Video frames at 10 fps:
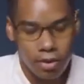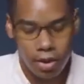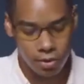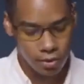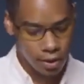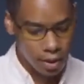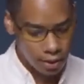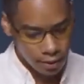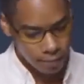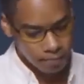depending on how you look
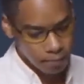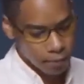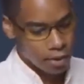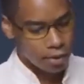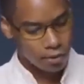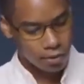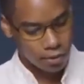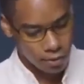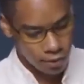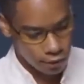at it.
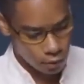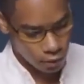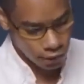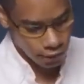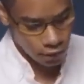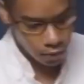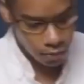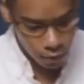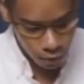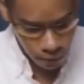So to do this, we're just gonna
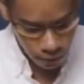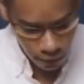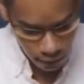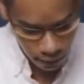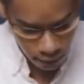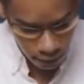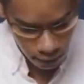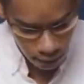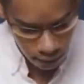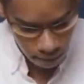remove
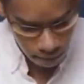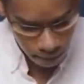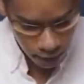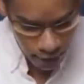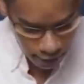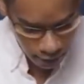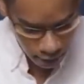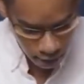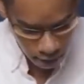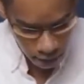the
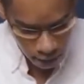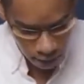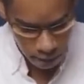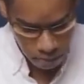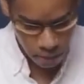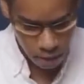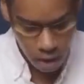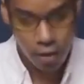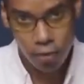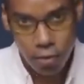plastic covering that they
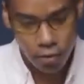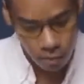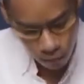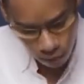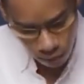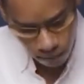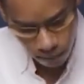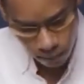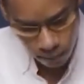put on the motherboard.